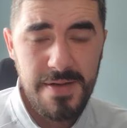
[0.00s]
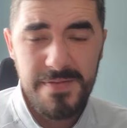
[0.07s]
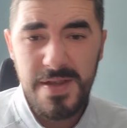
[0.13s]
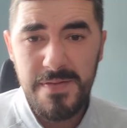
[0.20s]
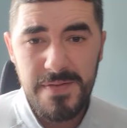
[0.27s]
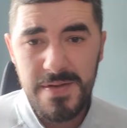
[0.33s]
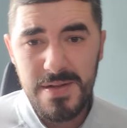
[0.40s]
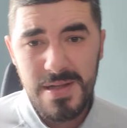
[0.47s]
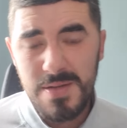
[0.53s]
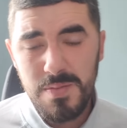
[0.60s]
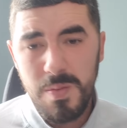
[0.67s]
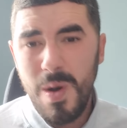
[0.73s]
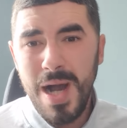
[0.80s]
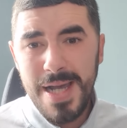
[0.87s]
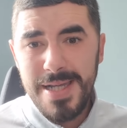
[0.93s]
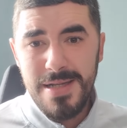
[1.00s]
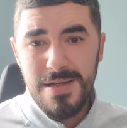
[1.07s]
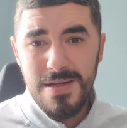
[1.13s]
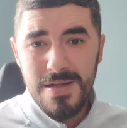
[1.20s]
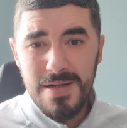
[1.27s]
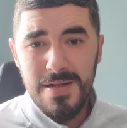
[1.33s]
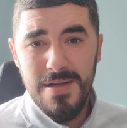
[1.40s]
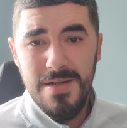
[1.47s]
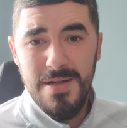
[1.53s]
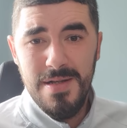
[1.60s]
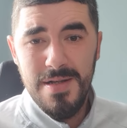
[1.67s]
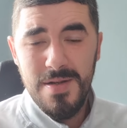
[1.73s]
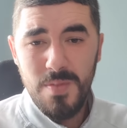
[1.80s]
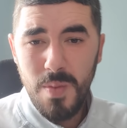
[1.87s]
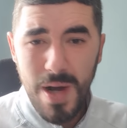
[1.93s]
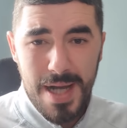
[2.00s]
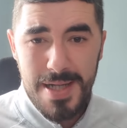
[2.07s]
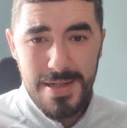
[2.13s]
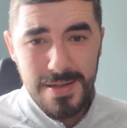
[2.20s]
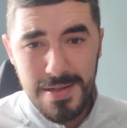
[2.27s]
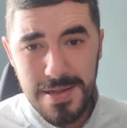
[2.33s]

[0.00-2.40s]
I've never done. Why? Why?